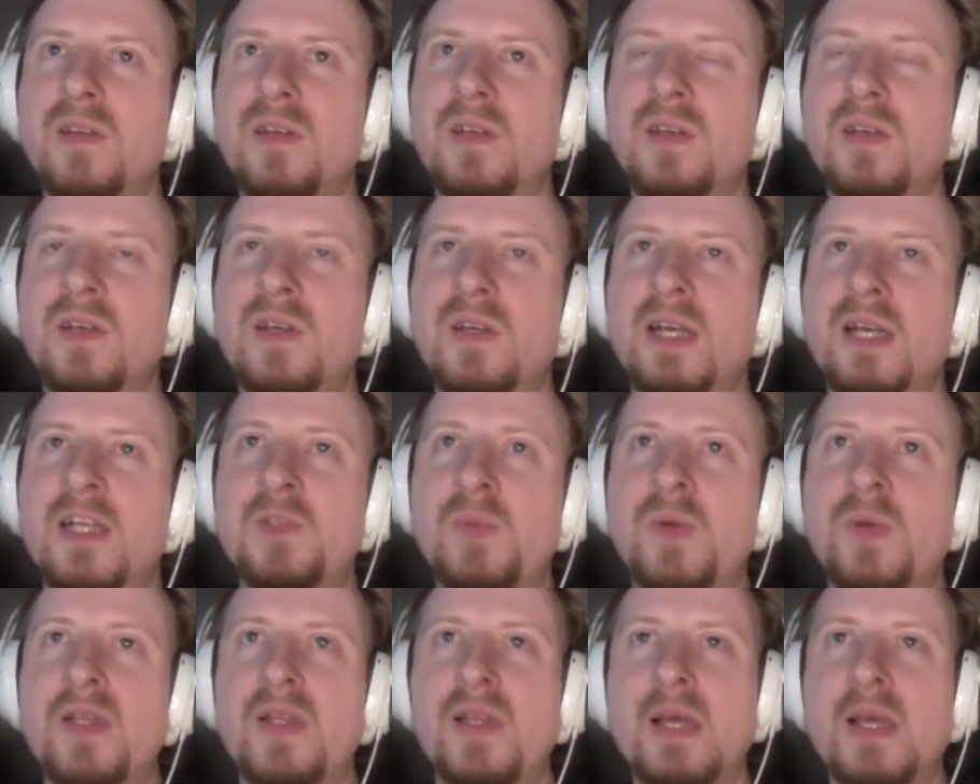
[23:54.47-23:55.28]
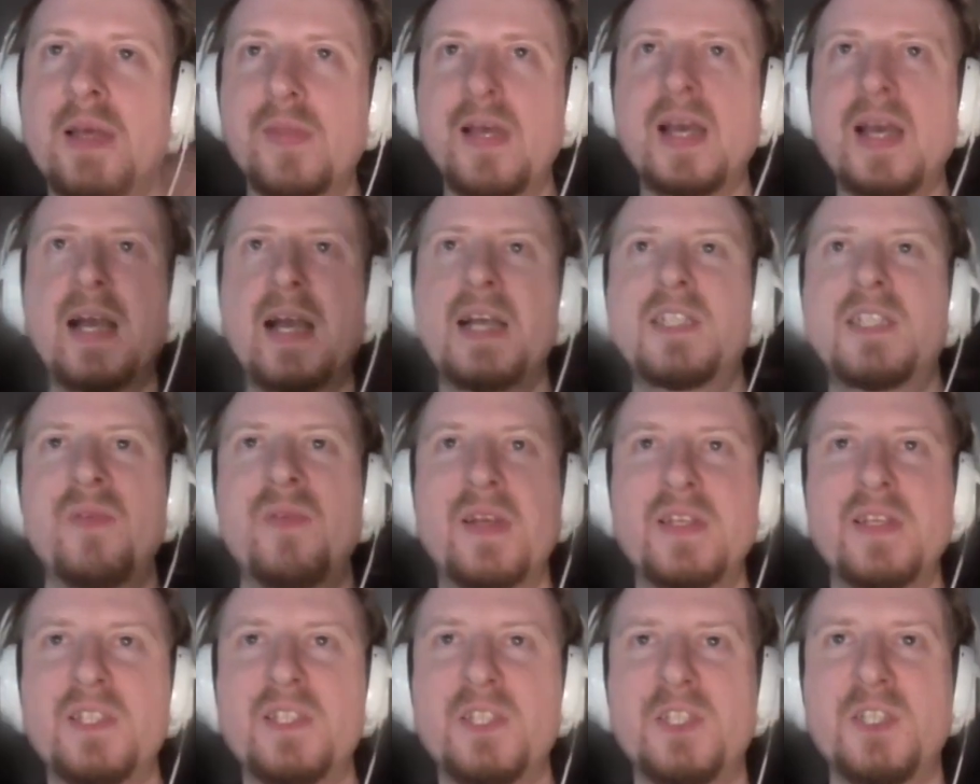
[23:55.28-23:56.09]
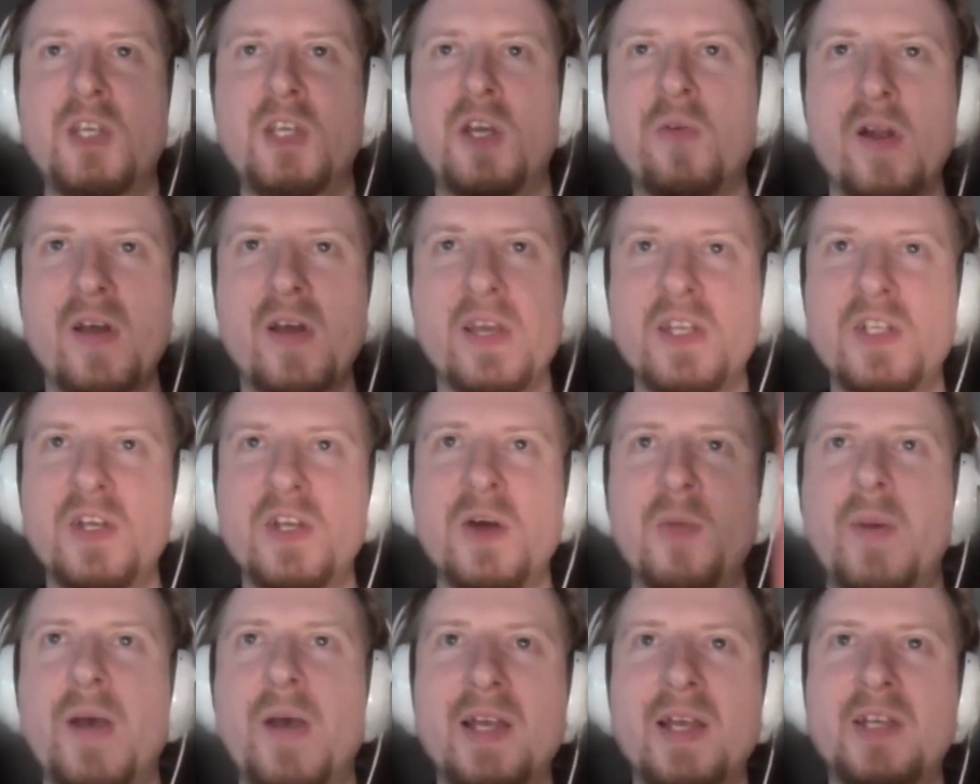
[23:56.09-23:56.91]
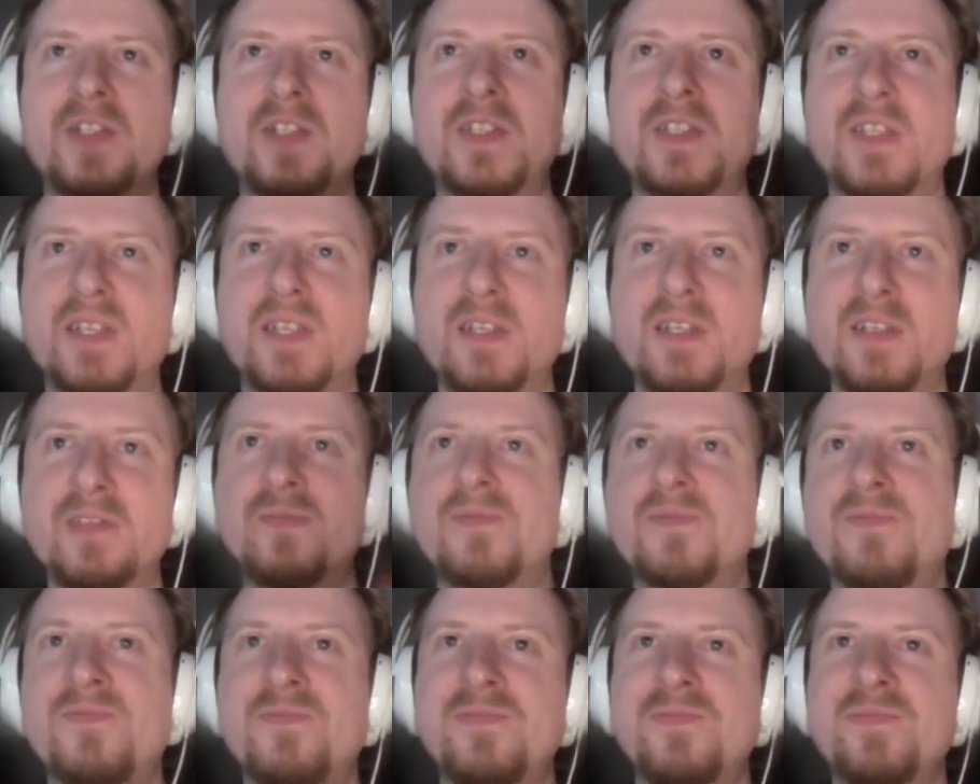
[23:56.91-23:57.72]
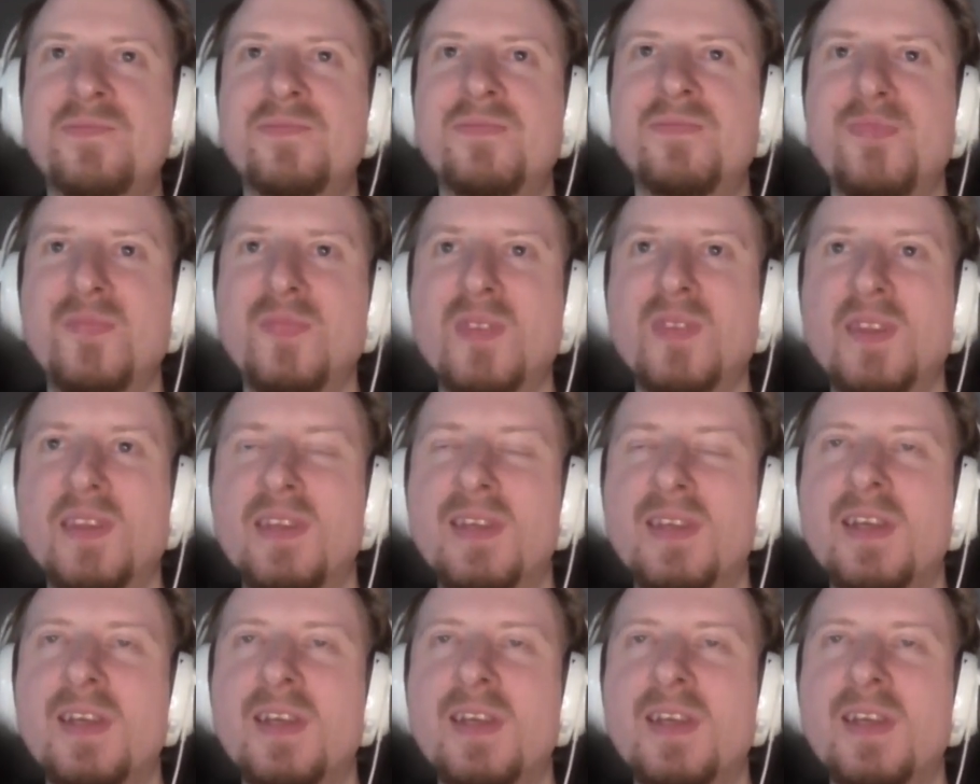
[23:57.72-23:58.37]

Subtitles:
that activates his karate chop action though.